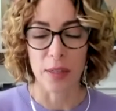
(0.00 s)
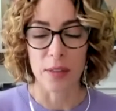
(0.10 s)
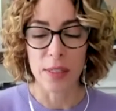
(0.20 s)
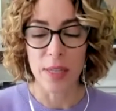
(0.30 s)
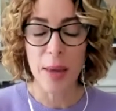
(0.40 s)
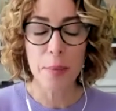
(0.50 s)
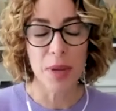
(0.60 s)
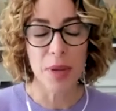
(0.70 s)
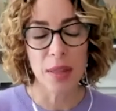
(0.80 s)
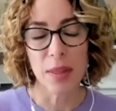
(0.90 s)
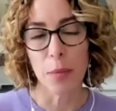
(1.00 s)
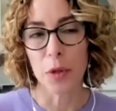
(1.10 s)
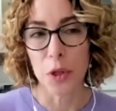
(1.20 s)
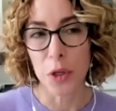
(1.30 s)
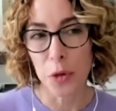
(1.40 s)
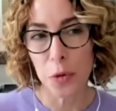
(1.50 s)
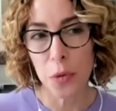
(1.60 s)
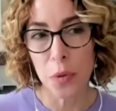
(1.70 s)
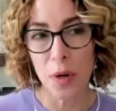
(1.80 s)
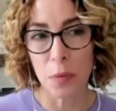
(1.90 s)
Does that mean that
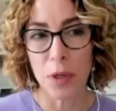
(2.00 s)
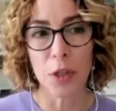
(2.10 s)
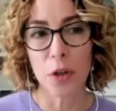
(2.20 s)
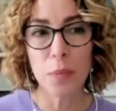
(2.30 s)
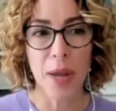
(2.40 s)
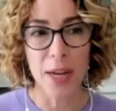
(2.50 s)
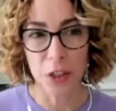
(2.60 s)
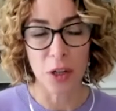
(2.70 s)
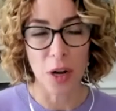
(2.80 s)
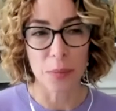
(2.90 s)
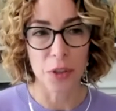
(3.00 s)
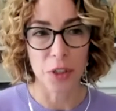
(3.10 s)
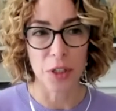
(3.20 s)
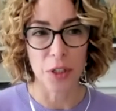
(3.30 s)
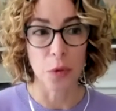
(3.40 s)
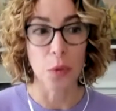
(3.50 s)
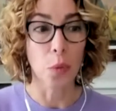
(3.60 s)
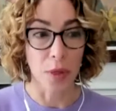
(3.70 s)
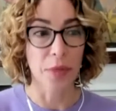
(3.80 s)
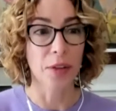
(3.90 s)
when a new patient comes to you
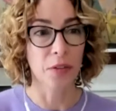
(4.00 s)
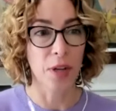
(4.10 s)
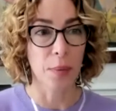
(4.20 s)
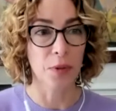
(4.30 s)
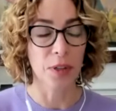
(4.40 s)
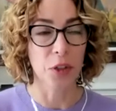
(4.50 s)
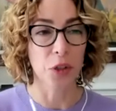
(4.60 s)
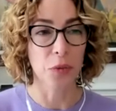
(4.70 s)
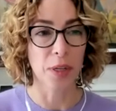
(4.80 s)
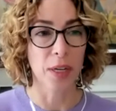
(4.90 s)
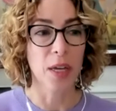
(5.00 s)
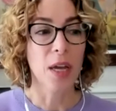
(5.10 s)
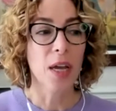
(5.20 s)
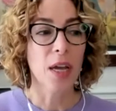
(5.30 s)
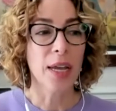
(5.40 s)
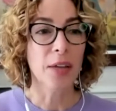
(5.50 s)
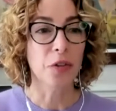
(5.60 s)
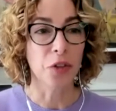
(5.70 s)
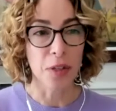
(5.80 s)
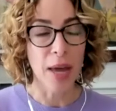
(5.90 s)
with this type of injury, is
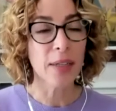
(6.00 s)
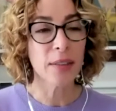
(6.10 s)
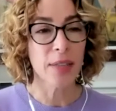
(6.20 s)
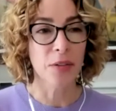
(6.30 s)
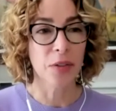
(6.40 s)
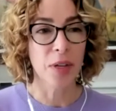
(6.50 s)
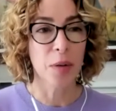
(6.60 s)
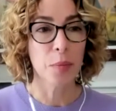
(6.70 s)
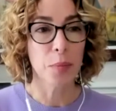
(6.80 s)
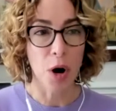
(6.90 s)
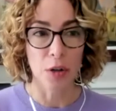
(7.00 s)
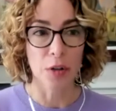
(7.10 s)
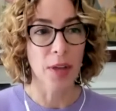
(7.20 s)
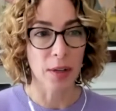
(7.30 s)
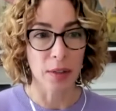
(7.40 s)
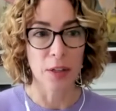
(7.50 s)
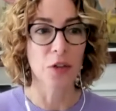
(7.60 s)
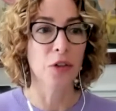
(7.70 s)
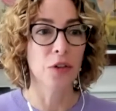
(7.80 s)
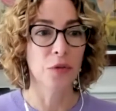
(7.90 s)
genetic testing part of that
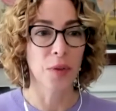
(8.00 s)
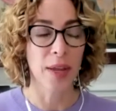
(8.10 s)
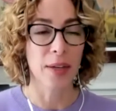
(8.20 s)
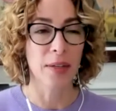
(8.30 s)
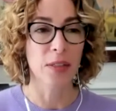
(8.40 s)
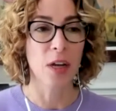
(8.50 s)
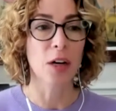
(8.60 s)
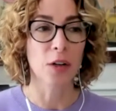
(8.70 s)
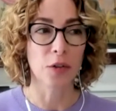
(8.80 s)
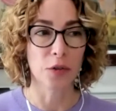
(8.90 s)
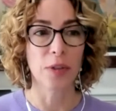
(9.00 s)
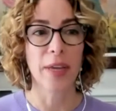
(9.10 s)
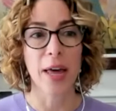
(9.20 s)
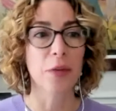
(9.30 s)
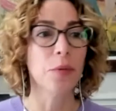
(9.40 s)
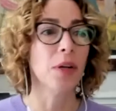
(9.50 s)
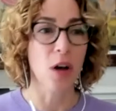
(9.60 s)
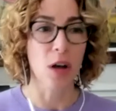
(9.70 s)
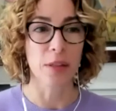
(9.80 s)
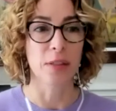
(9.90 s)
initial phase of gathering
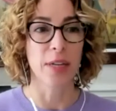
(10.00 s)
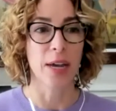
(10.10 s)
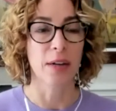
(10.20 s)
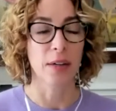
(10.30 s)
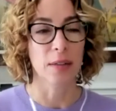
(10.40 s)
all the data?